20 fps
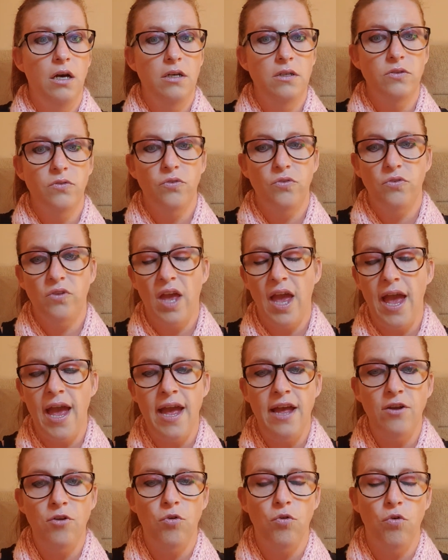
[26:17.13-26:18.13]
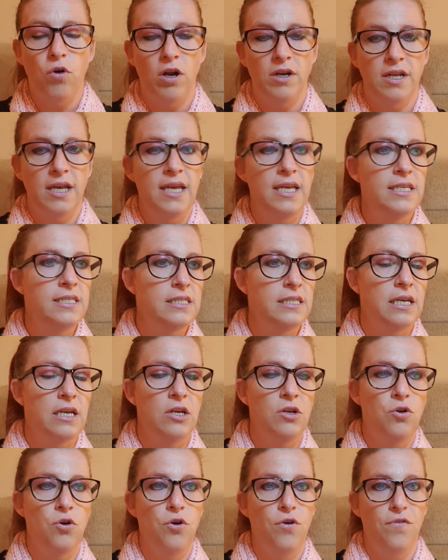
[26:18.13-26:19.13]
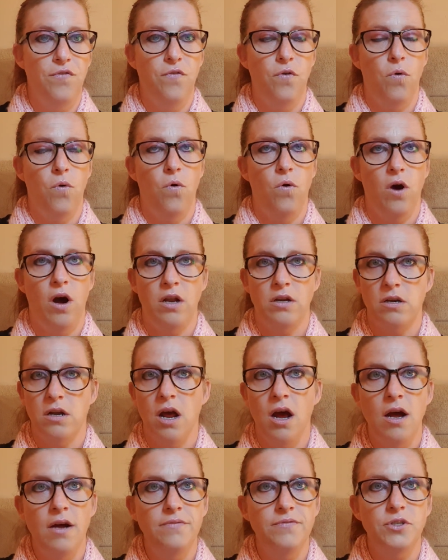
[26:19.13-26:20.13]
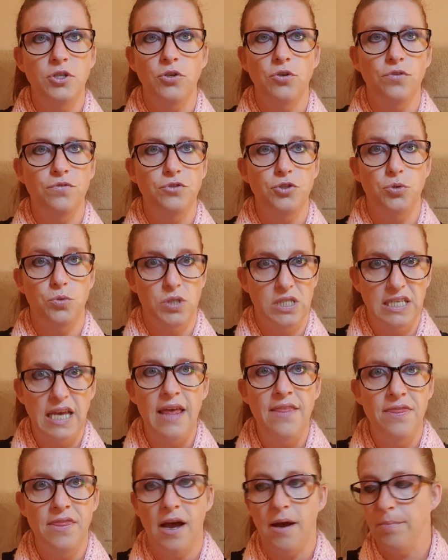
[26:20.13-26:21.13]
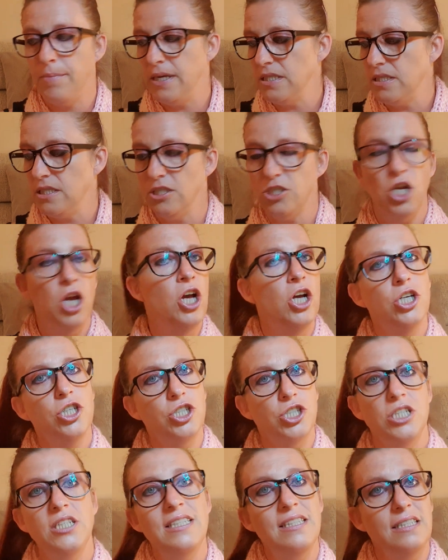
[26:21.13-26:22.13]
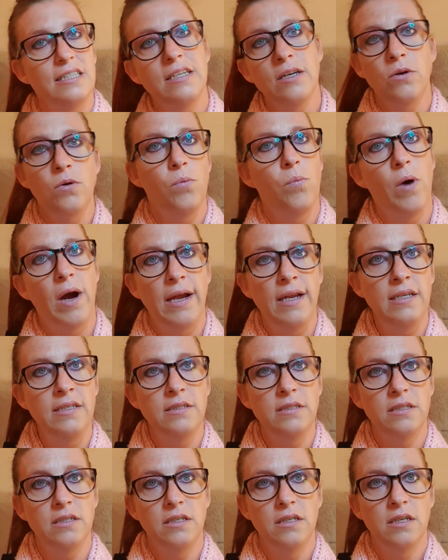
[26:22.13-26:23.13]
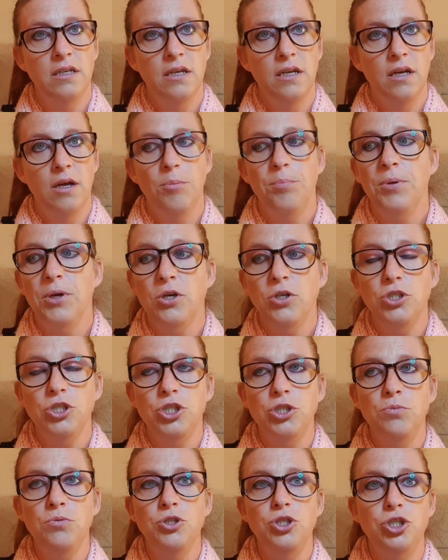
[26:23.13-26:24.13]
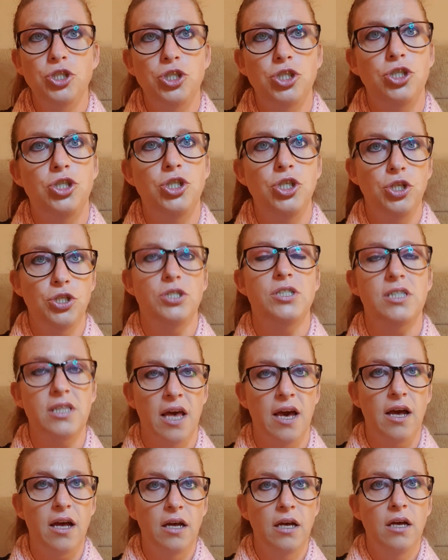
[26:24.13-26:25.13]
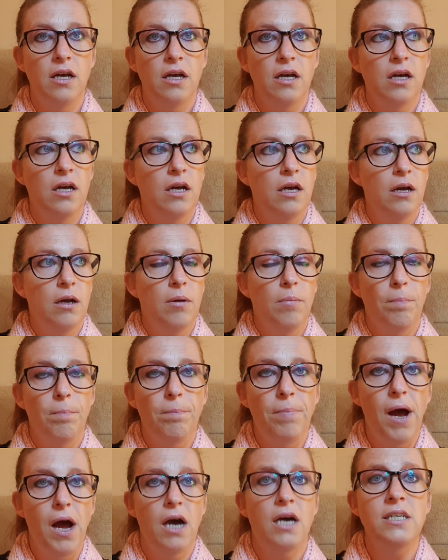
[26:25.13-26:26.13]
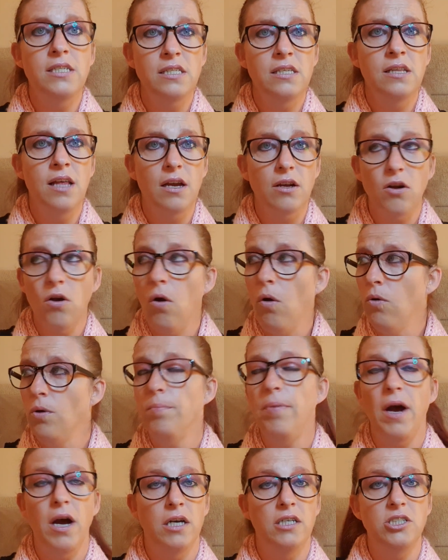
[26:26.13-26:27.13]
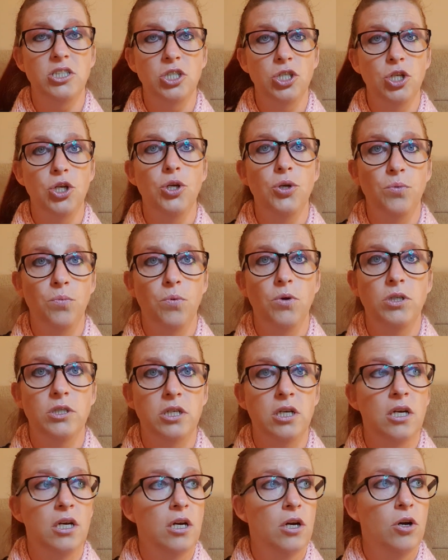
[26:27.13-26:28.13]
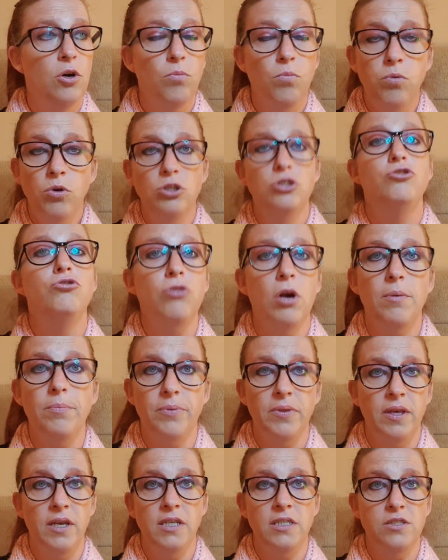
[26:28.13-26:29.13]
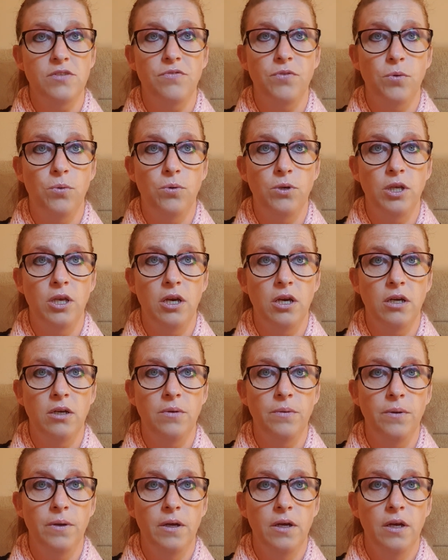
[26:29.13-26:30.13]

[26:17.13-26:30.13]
scared or uneasy enough or unnerved enough to send that message, she still went. Because she was just that person, that kind person who would drop things for you.